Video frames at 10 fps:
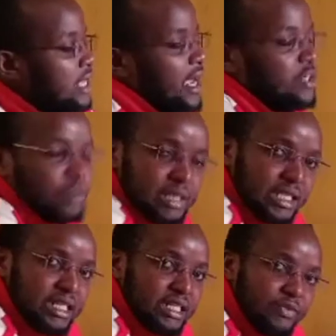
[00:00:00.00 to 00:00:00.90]
and knowing
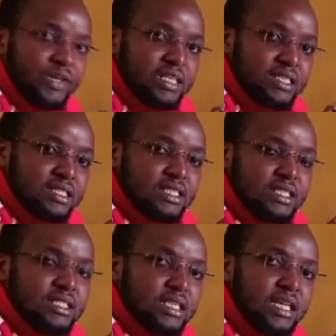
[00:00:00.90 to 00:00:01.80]
the
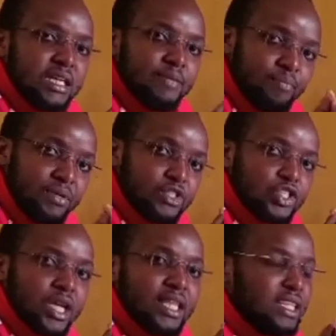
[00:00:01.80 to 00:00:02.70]
difference in pitch,